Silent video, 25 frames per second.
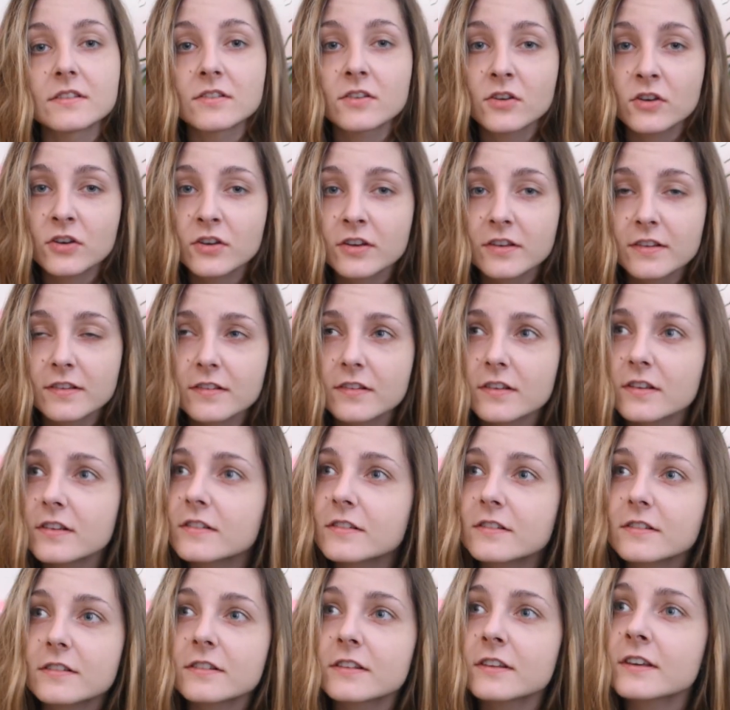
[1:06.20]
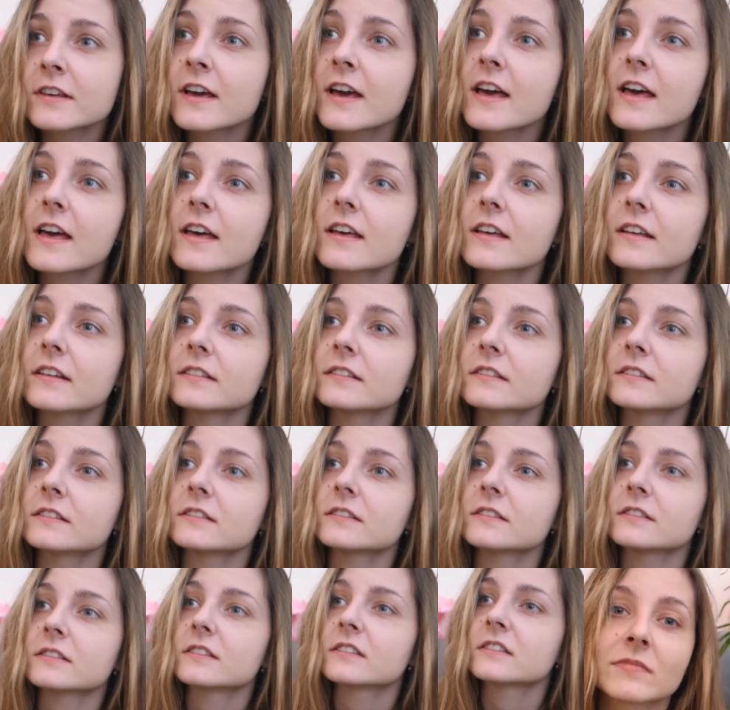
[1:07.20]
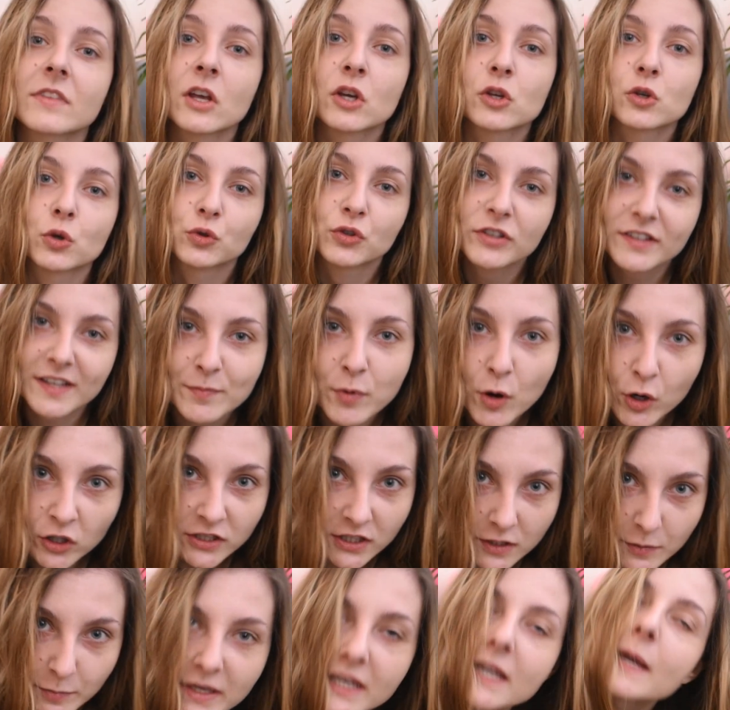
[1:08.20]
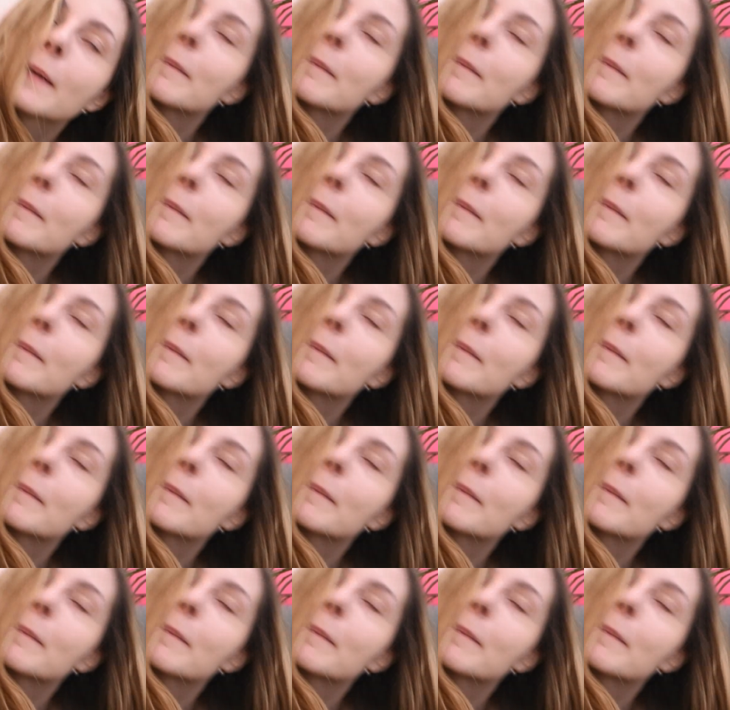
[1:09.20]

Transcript: This is the end. You disappointed me.